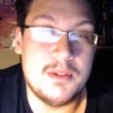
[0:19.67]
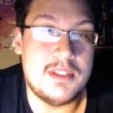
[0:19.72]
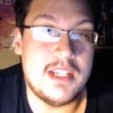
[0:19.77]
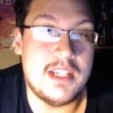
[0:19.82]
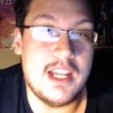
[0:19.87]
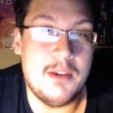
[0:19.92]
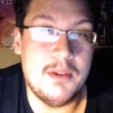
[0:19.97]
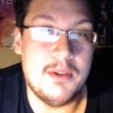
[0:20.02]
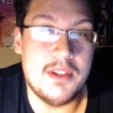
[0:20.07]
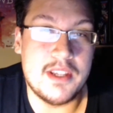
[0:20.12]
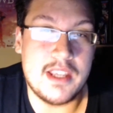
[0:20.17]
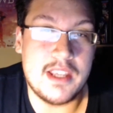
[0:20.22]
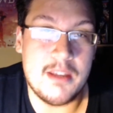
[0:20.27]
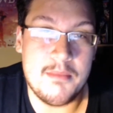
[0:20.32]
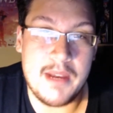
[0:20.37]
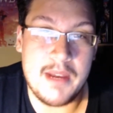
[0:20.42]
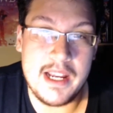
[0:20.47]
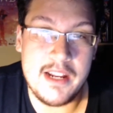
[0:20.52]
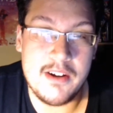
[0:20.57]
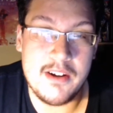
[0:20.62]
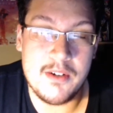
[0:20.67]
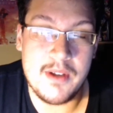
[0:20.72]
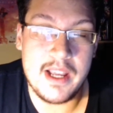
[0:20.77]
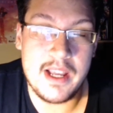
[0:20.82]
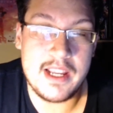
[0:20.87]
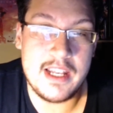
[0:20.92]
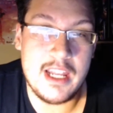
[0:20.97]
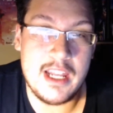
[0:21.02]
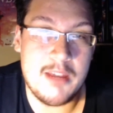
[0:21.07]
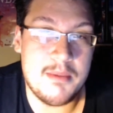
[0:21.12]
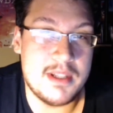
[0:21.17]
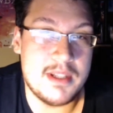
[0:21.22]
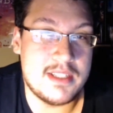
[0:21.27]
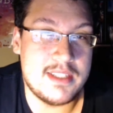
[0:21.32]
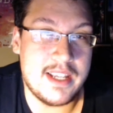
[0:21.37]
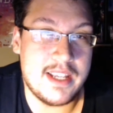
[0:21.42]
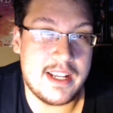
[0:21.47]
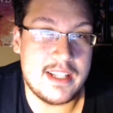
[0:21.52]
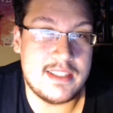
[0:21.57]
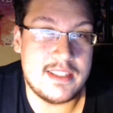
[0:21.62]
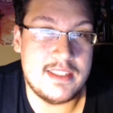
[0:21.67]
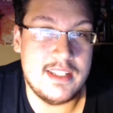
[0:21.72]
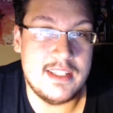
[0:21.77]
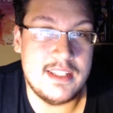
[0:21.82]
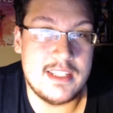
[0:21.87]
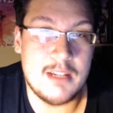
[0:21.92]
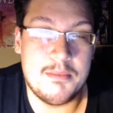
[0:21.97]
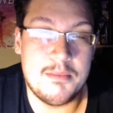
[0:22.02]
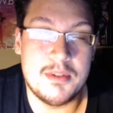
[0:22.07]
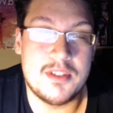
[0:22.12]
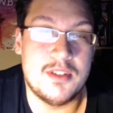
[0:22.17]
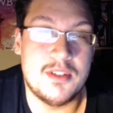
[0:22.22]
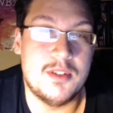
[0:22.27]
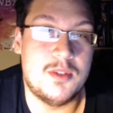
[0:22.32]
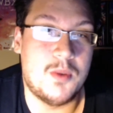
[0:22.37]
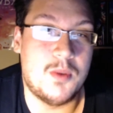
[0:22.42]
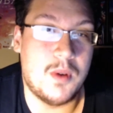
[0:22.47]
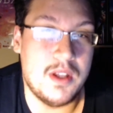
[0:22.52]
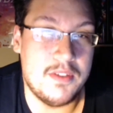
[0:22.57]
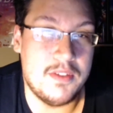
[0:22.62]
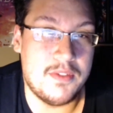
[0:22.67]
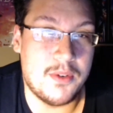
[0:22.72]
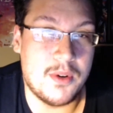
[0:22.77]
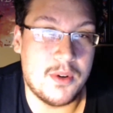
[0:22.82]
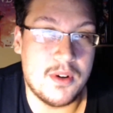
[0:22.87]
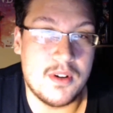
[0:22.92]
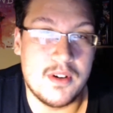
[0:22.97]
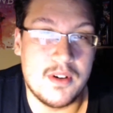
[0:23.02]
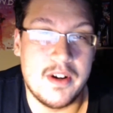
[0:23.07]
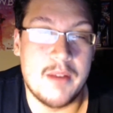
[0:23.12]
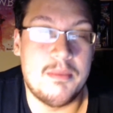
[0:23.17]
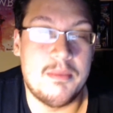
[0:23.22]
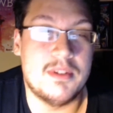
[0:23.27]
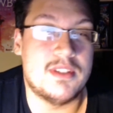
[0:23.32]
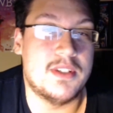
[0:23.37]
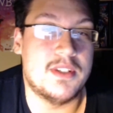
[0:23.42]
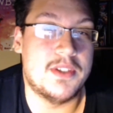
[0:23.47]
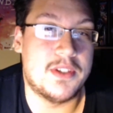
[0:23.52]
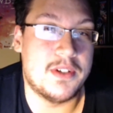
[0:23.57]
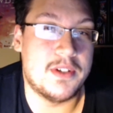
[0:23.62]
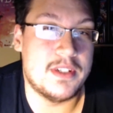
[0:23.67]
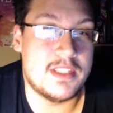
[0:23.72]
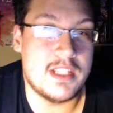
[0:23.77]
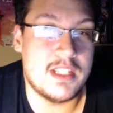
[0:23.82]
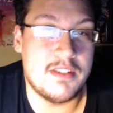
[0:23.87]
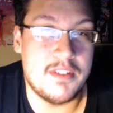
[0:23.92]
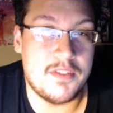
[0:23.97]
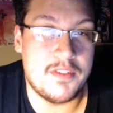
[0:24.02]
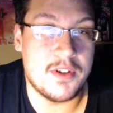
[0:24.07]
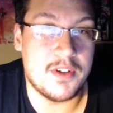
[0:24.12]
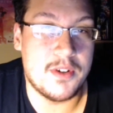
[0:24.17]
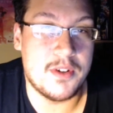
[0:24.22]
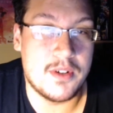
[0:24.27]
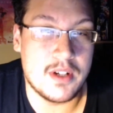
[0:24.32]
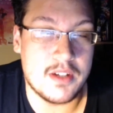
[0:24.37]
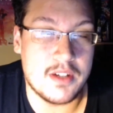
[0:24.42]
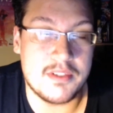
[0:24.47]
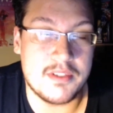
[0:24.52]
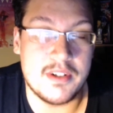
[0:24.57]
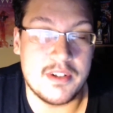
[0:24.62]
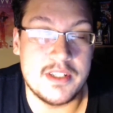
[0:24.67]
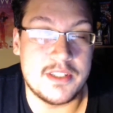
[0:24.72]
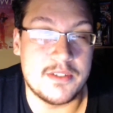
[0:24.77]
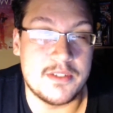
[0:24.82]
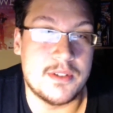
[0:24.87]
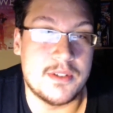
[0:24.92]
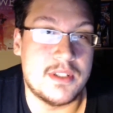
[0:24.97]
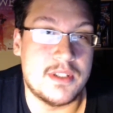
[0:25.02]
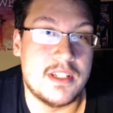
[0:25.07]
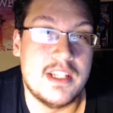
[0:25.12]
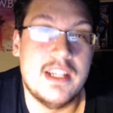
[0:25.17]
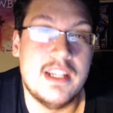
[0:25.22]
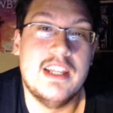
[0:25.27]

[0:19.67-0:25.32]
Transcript: Today we look at My Hero Academia's second season, episode 24, or episode 37 if you're going off Crunchyroll.